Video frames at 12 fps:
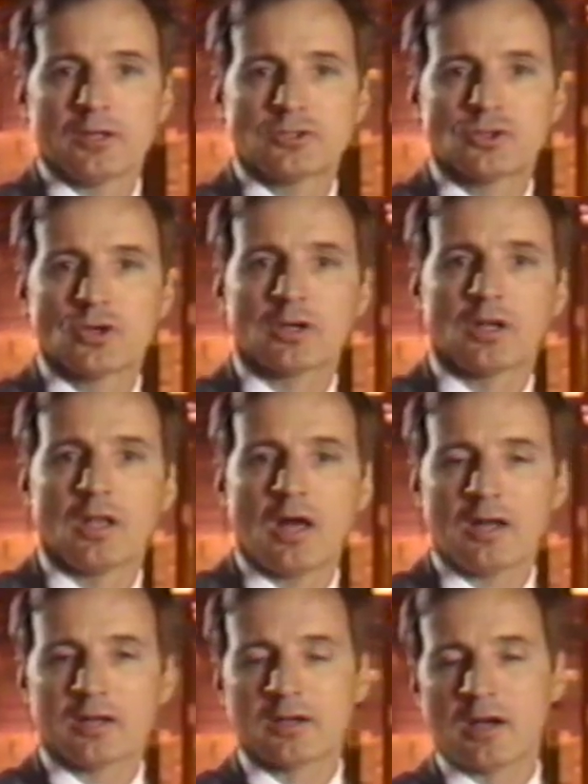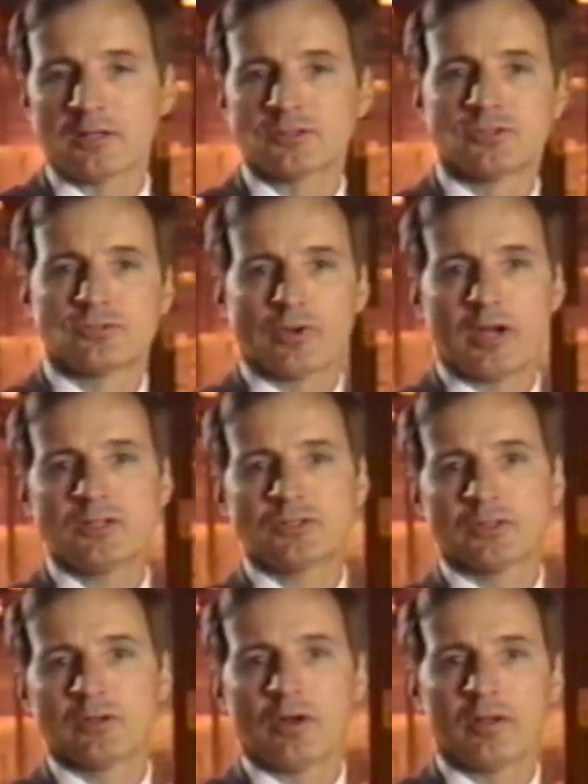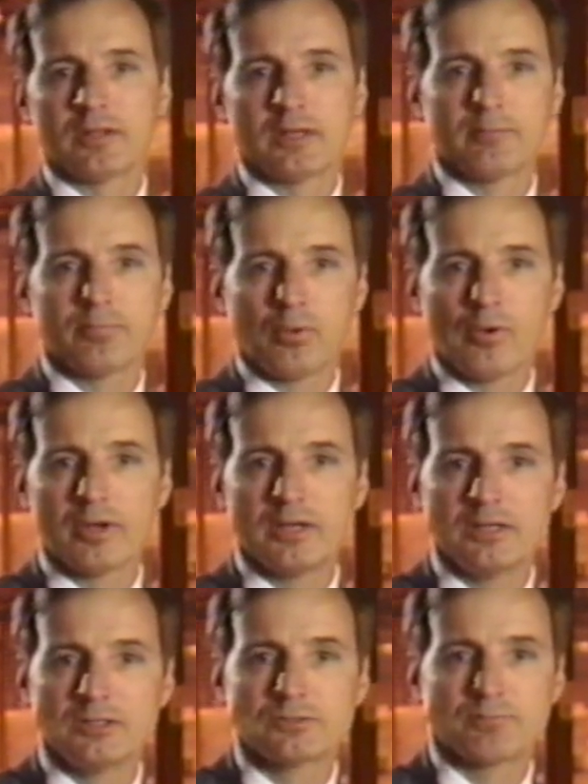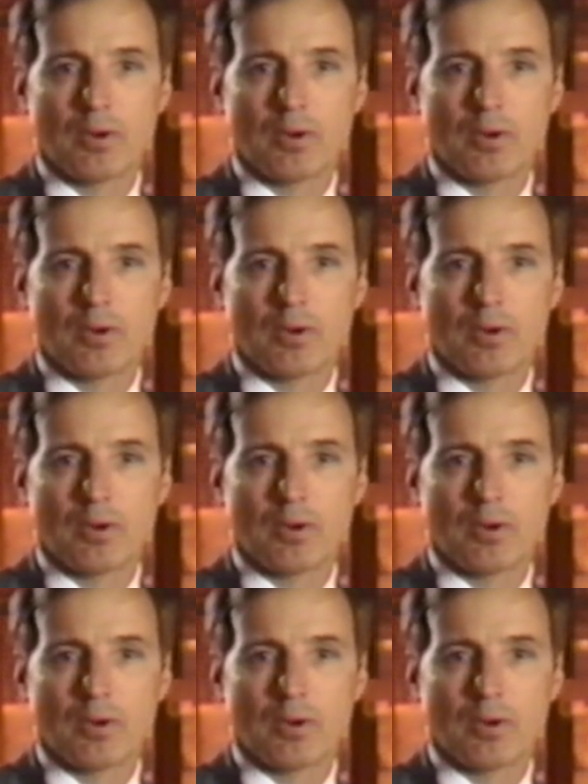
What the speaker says: it took a lot of concentration on the employees'